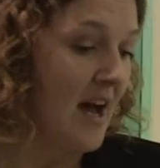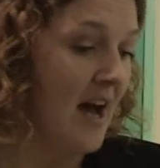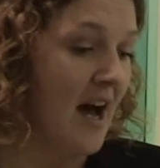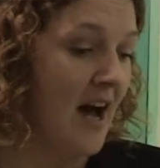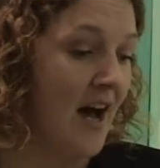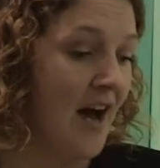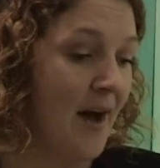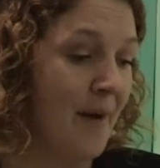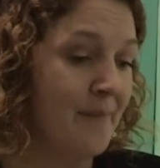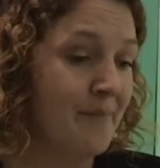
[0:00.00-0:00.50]

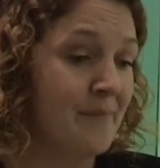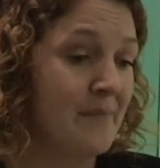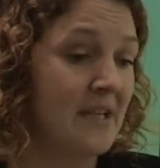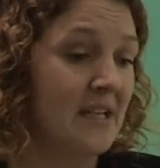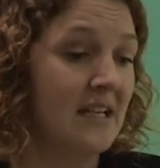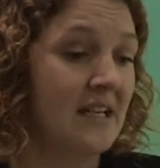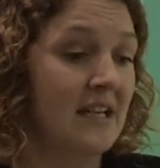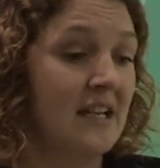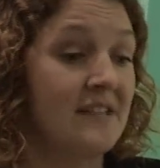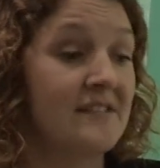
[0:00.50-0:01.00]
Um,
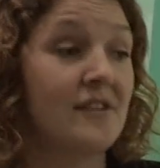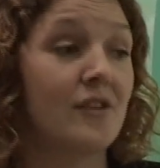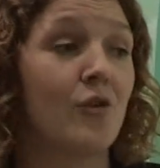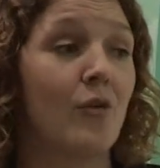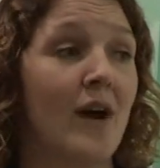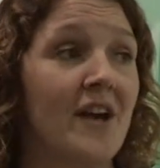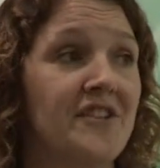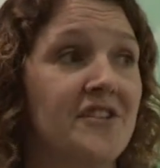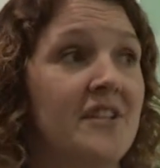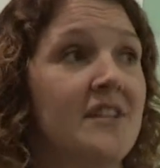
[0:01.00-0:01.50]
it's a
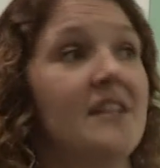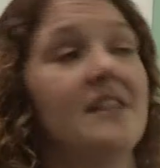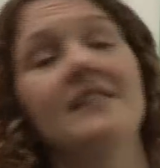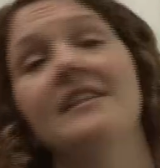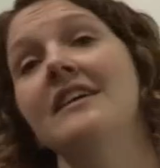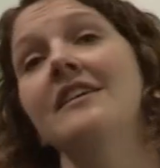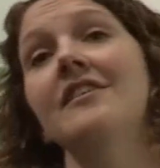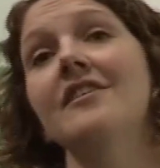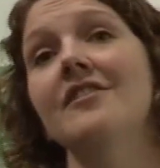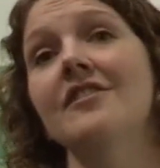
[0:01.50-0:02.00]
question that
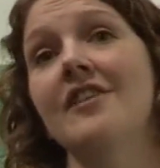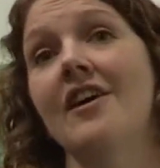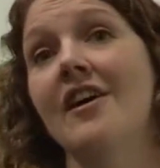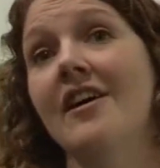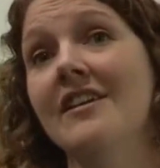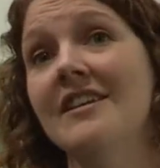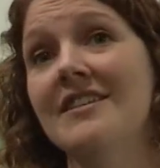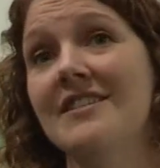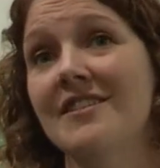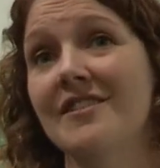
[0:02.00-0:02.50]
lingered
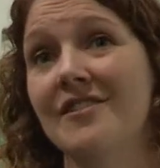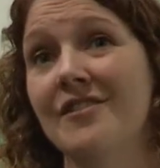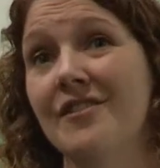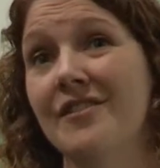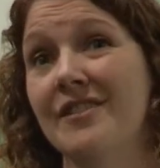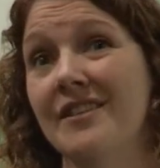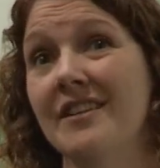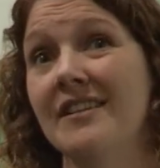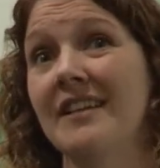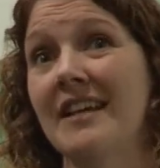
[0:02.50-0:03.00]
on
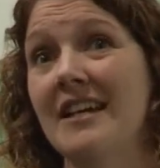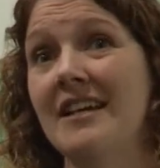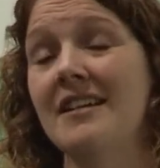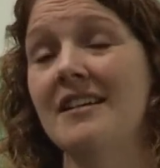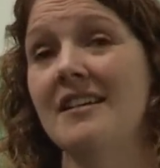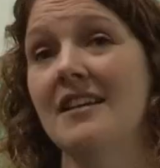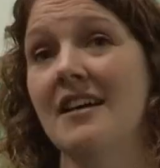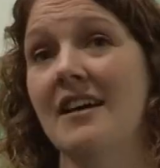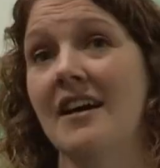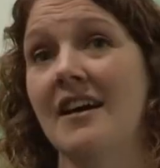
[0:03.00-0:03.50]
until the late
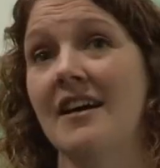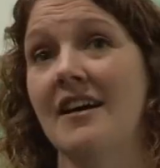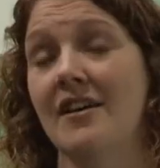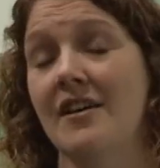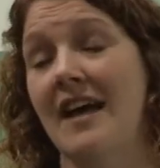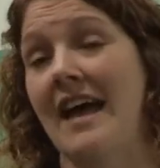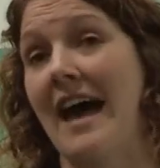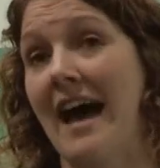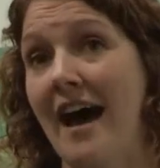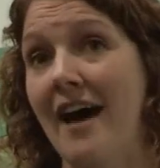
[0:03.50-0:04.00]
uh,
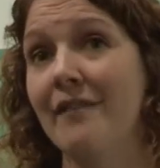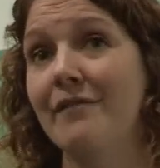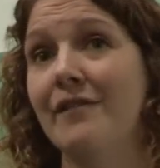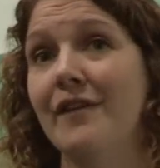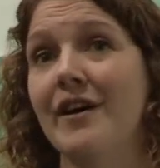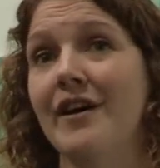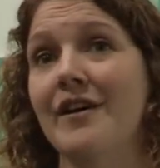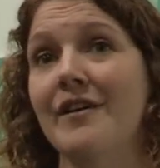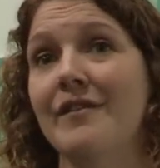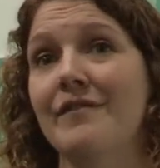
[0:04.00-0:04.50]
half
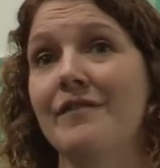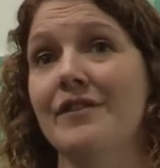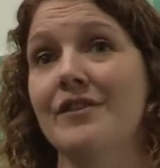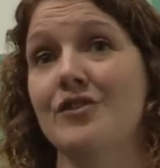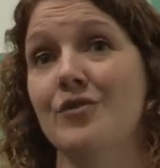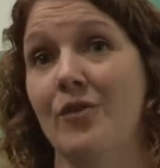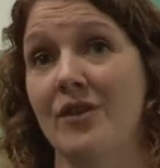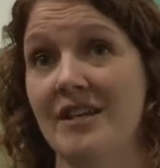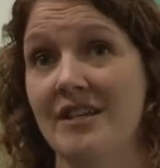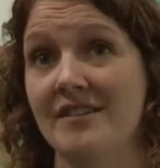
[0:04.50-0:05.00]
of the
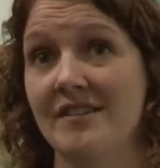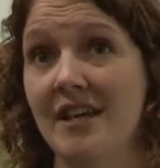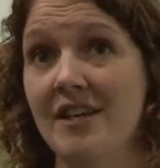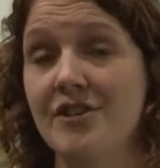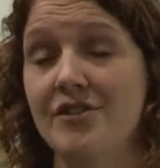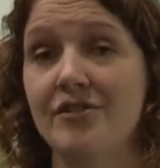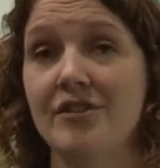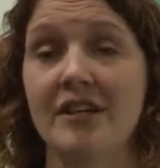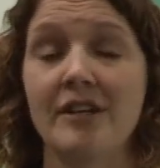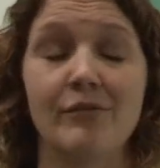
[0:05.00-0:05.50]
20th
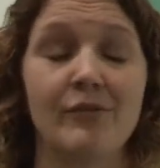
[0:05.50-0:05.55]
century.